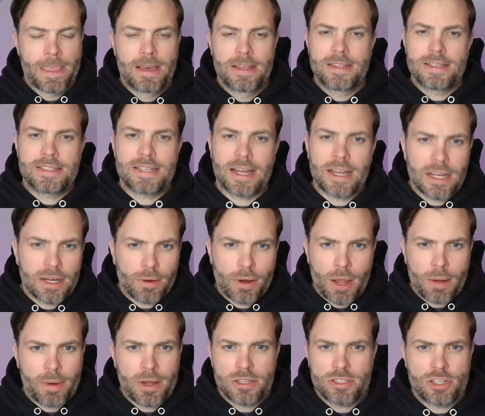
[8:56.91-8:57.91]
The secondary
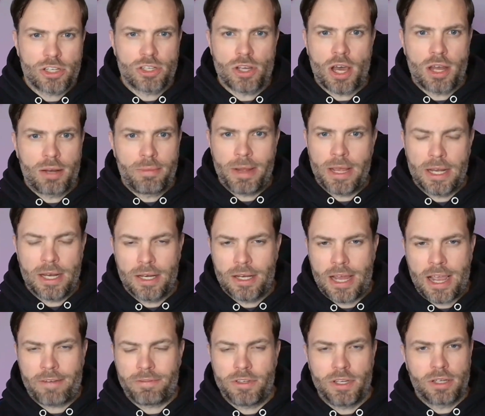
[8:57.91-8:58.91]
way is just automate it
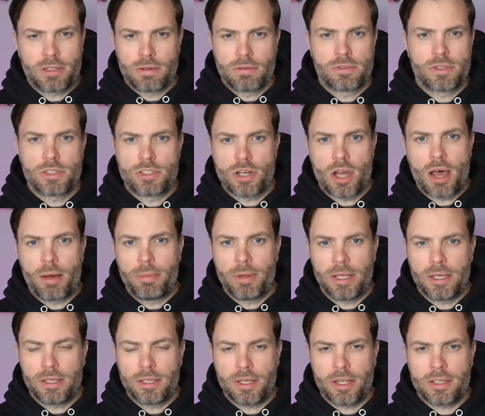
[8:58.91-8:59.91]
after you close the job
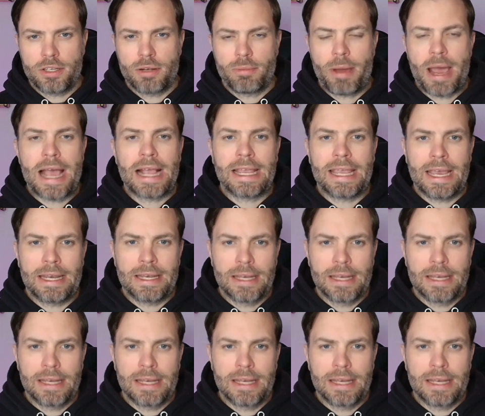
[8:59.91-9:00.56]
in your back end.